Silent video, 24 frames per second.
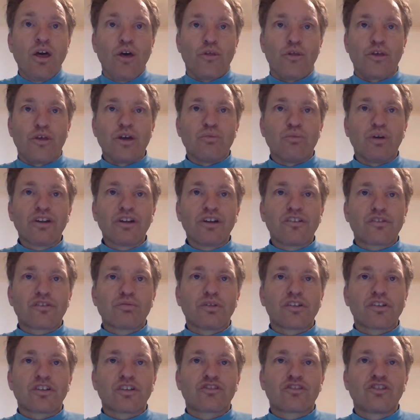There once
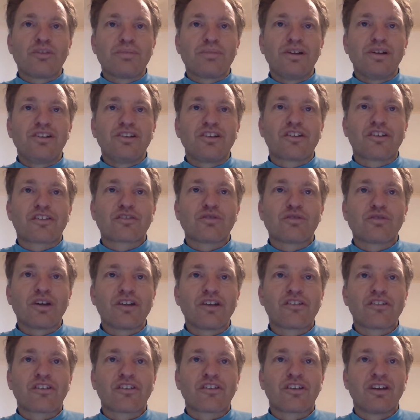was a ship in
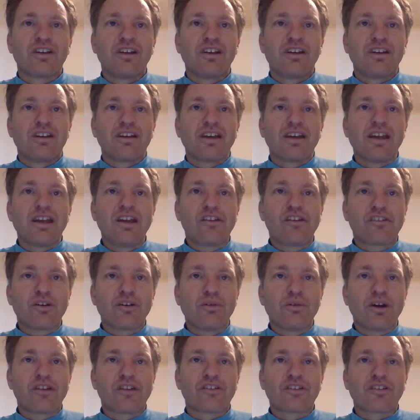distress.
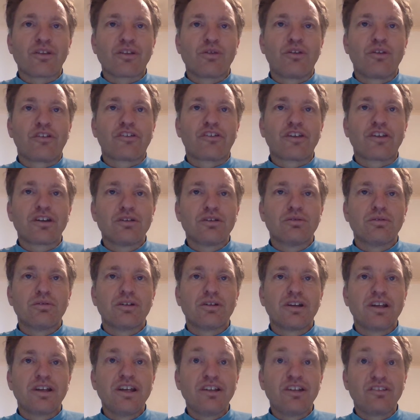SOS, the signal
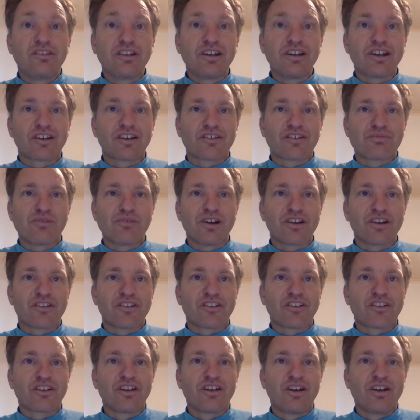it did
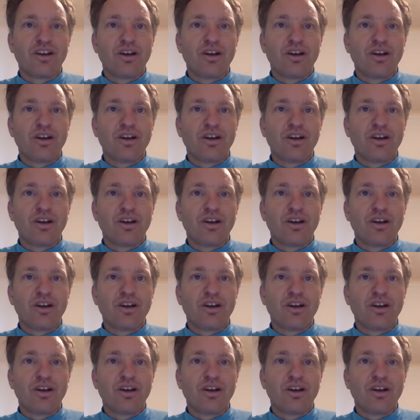express.